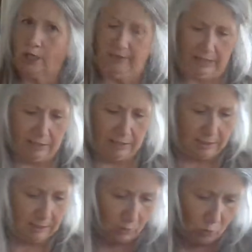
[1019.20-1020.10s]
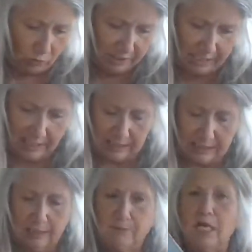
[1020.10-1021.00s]
on these old
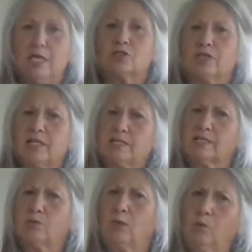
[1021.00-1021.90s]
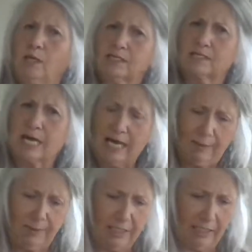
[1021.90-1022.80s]
sayings. So then I said, well, what's
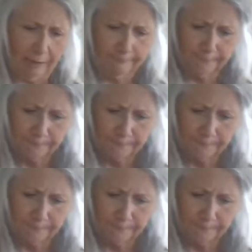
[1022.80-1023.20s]
happening?